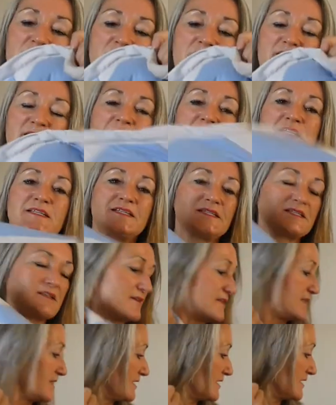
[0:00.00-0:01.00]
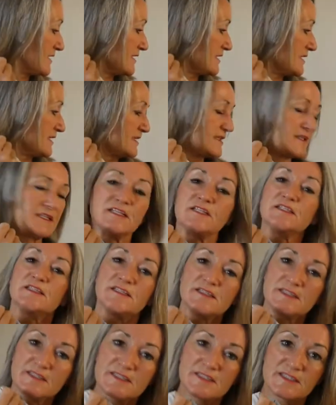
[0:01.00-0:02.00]
I then decided that
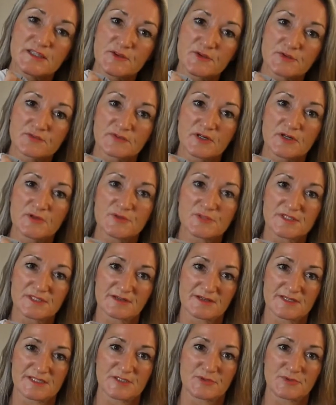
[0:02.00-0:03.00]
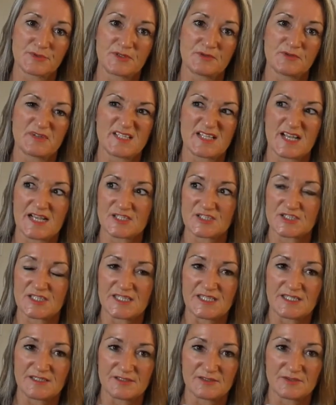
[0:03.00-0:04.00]
the throw size quilt is
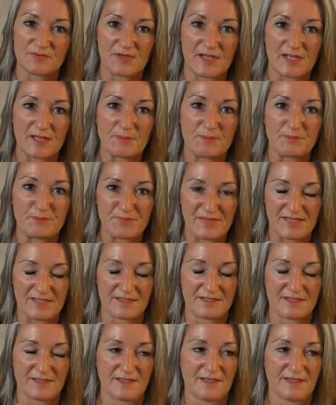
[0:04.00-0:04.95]
actually quite big,